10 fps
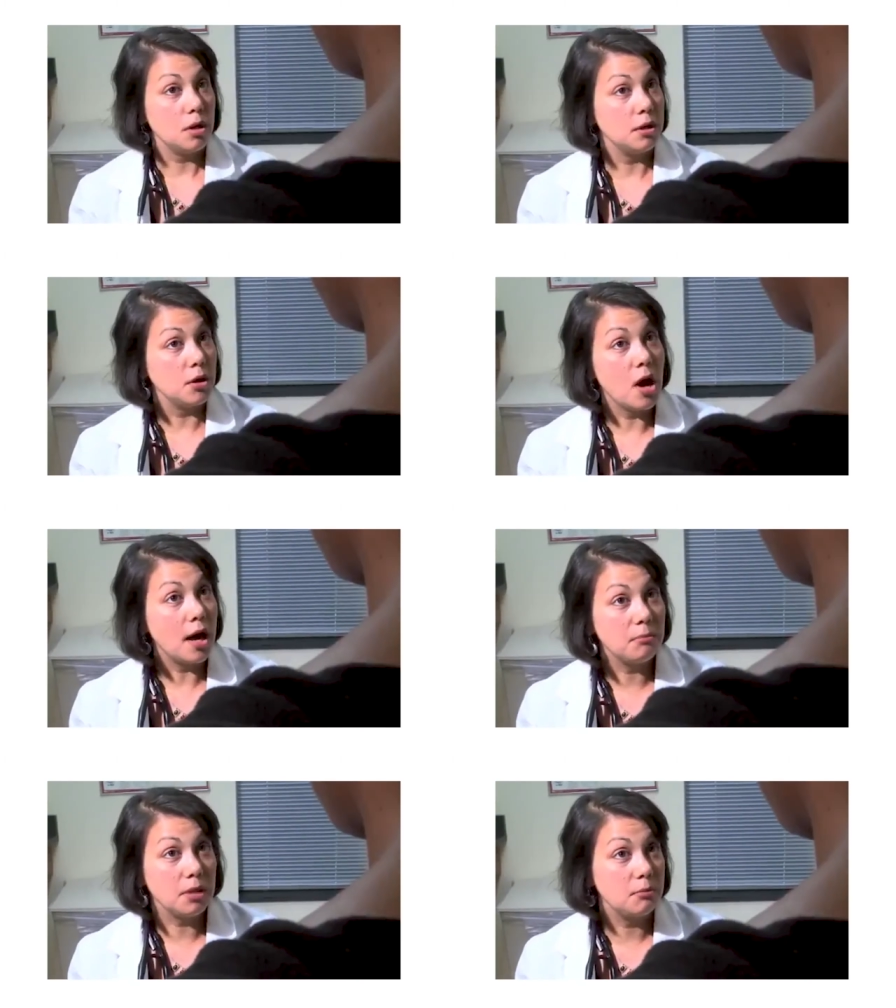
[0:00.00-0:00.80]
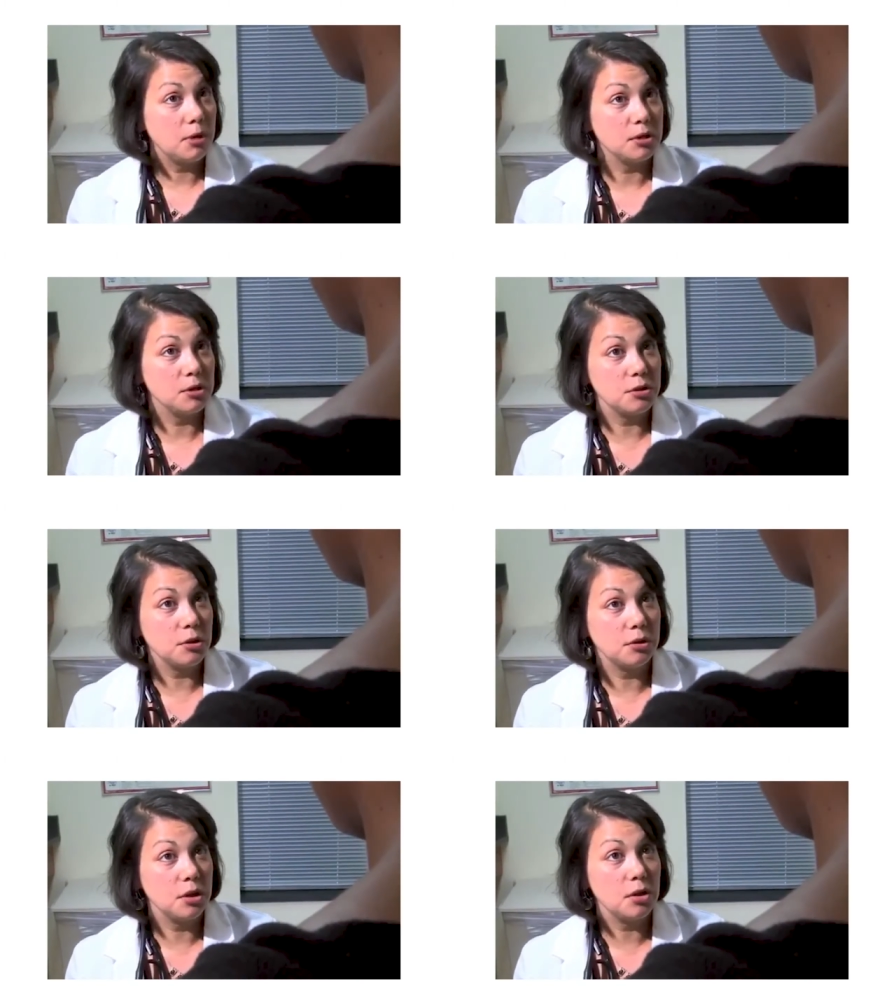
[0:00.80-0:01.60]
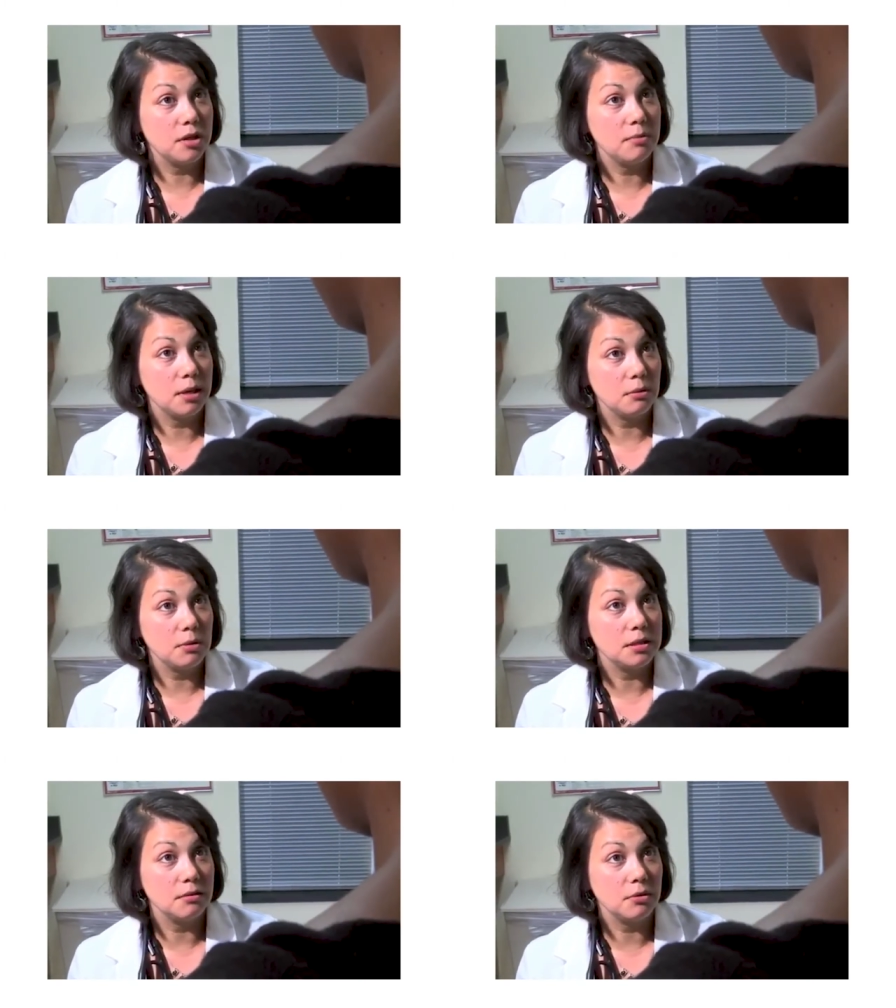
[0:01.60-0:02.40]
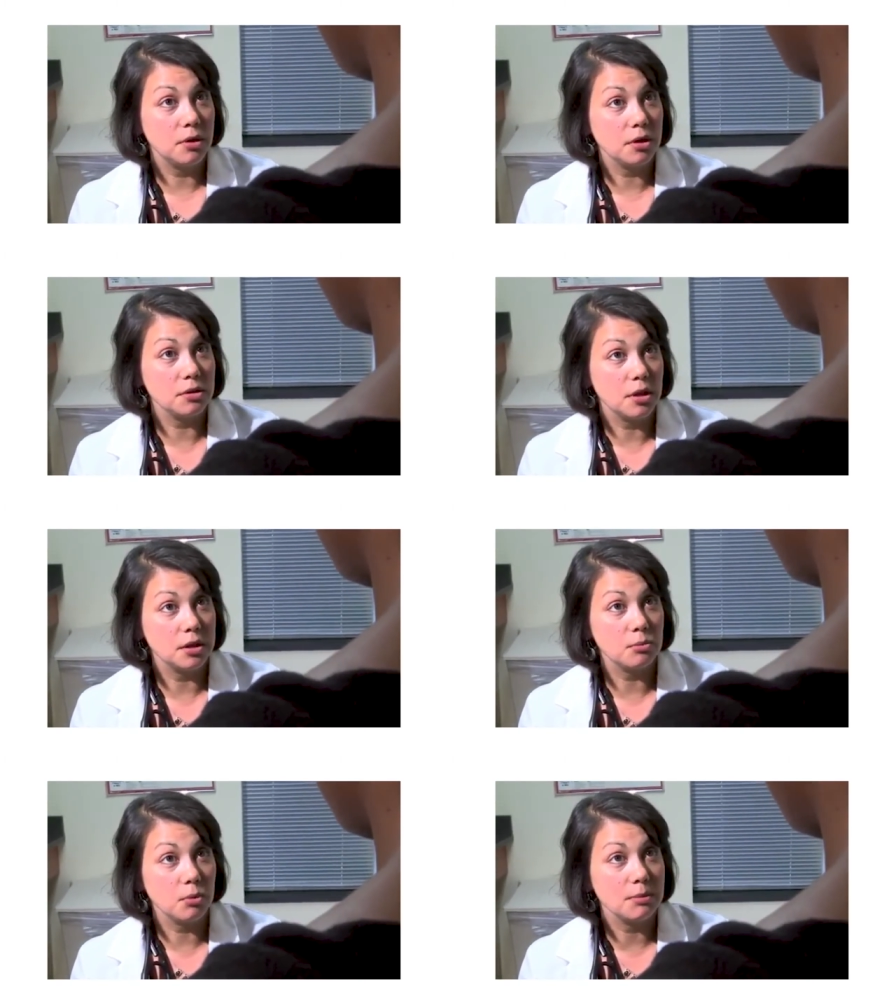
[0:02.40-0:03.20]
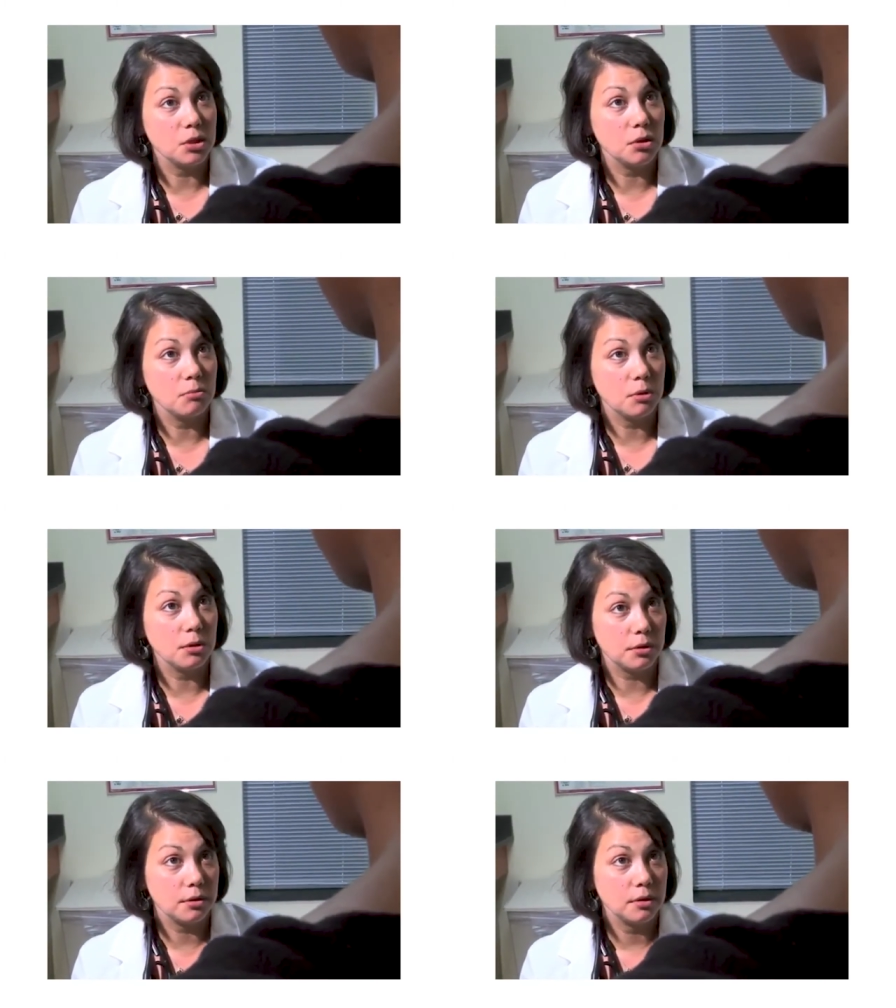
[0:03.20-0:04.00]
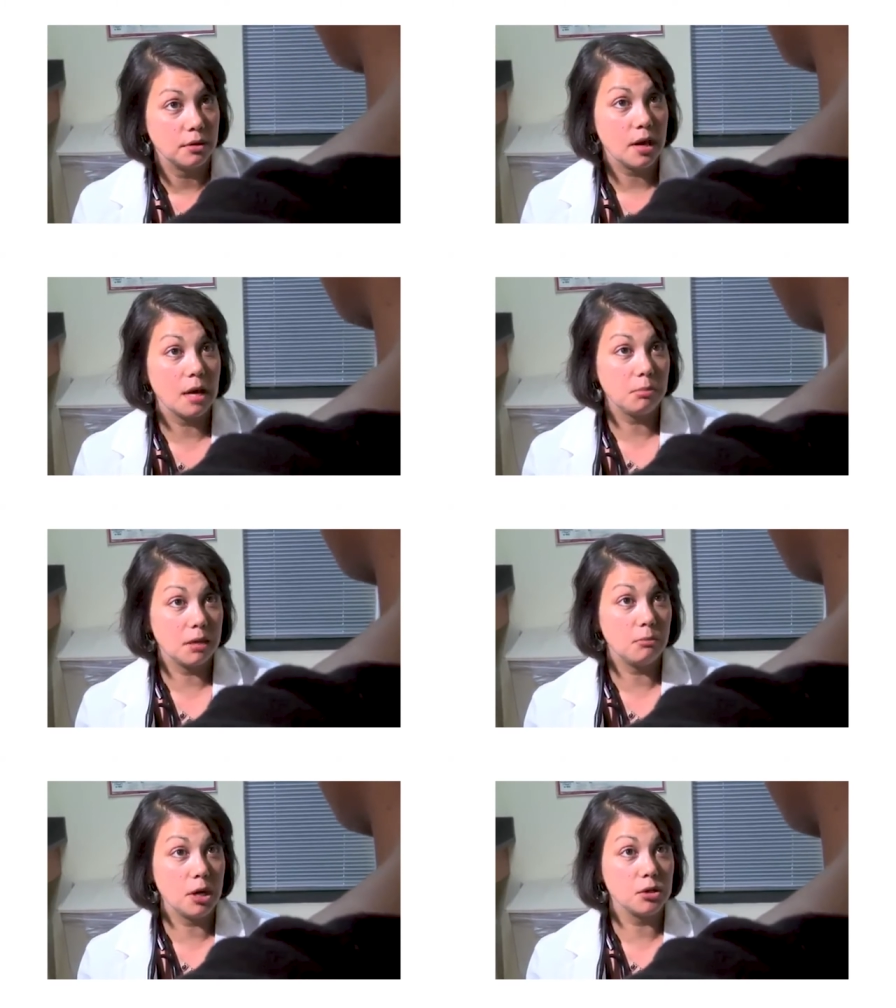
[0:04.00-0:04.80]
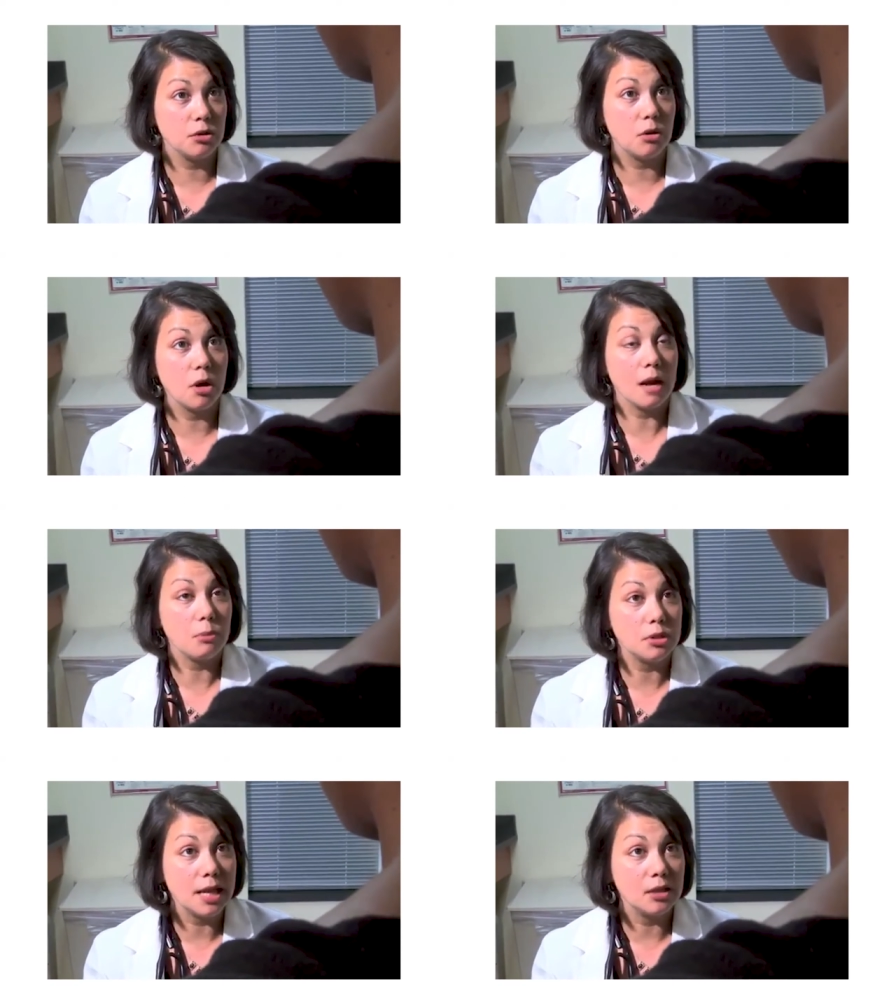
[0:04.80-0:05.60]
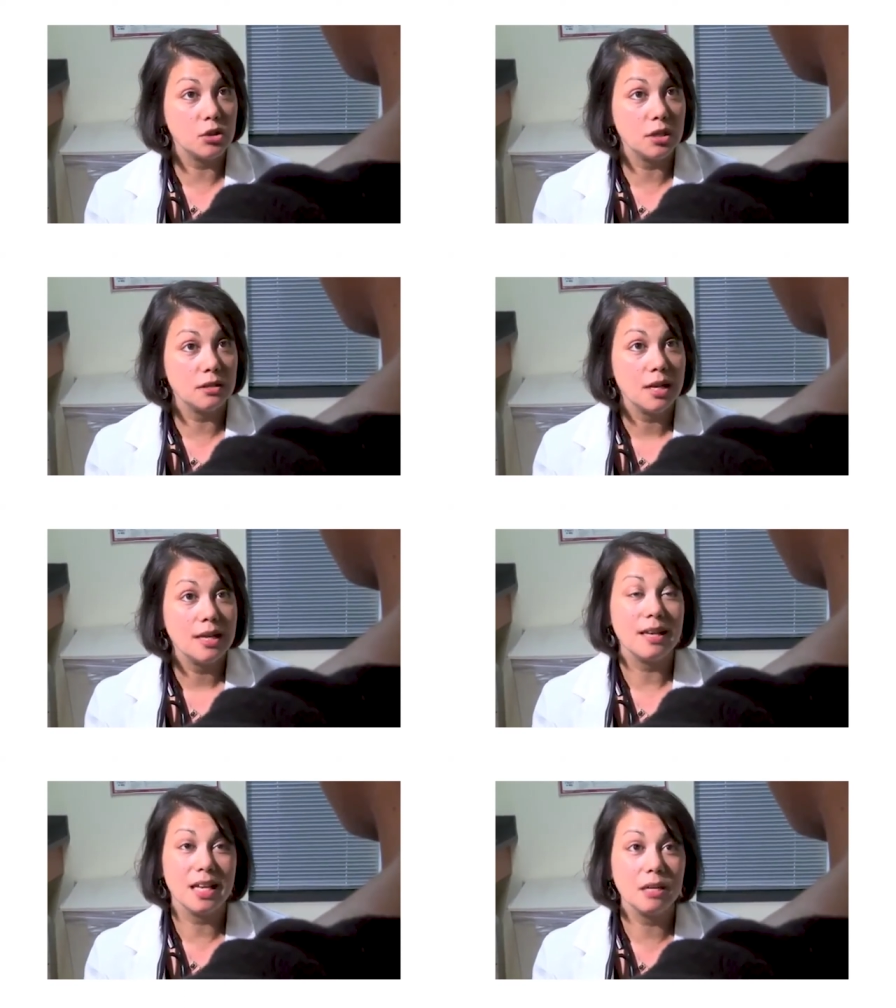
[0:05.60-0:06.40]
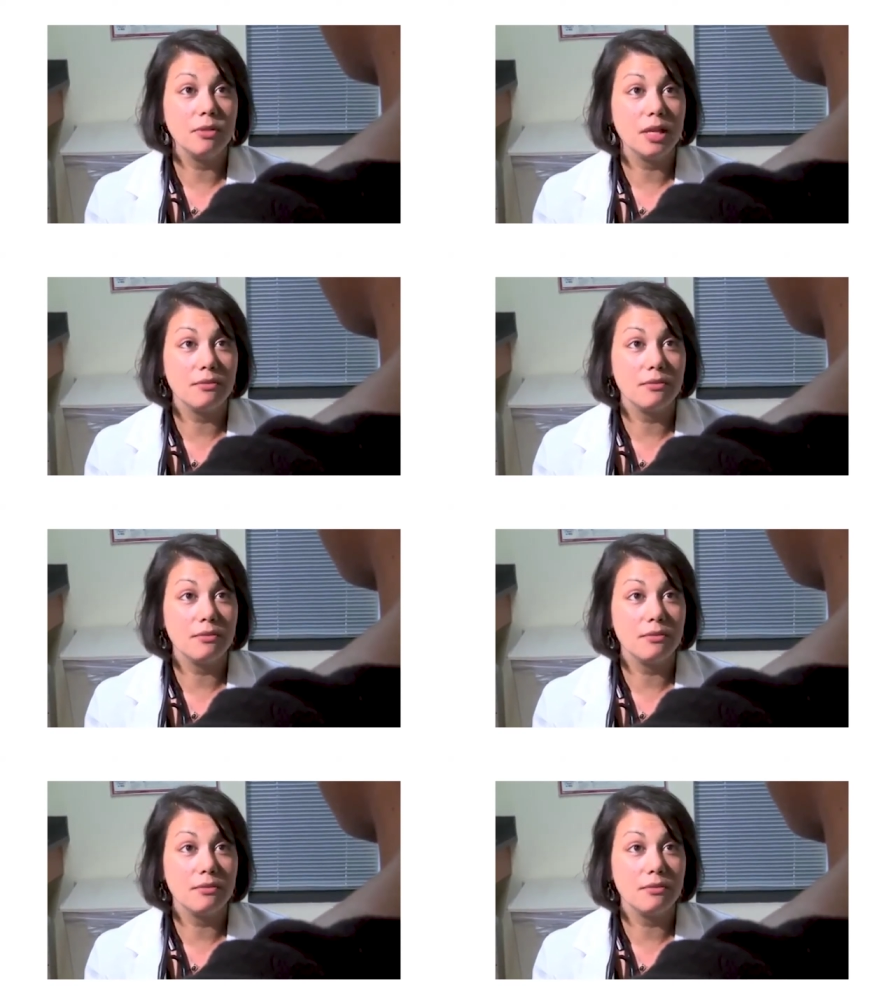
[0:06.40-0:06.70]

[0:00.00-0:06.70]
Well, your high blood pressure certainly could have been a reason for your son's premature birth. High blood pressure or hypertension negatively